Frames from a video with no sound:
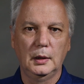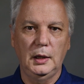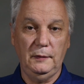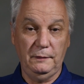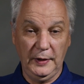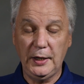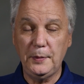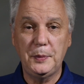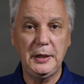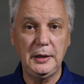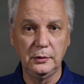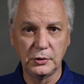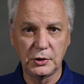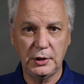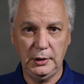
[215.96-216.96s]
If that
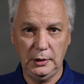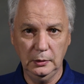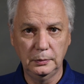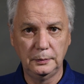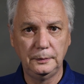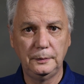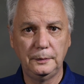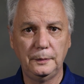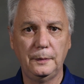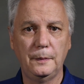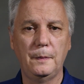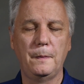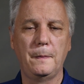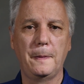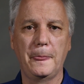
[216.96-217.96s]
appeals to you,
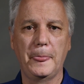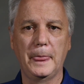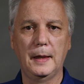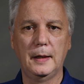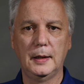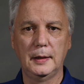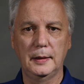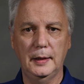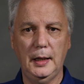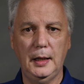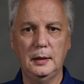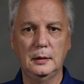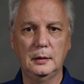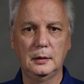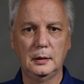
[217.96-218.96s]

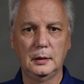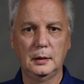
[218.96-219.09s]
then